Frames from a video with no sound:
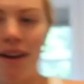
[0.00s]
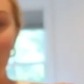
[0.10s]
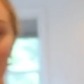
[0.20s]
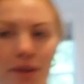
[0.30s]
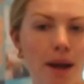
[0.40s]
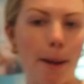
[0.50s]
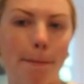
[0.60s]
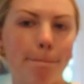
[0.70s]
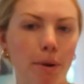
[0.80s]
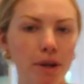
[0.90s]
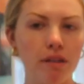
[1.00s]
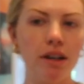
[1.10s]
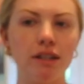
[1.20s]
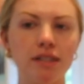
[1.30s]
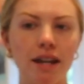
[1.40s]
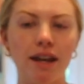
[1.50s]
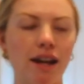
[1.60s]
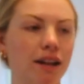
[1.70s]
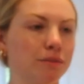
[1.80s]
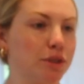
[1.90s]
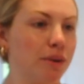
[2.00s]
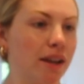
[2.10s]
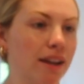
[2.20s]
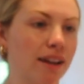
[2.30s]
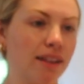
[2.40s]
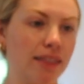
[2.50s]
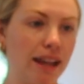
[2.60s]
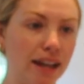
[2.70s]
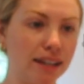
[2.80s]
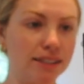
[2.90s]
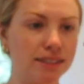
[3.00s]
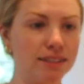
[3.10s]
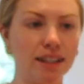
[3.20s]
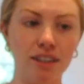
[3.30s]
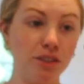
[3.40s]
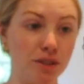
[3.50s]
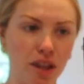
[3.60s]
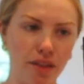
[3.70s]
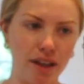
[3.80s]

I'm gonna go get my workout in today. I'm doing legs, like glutes and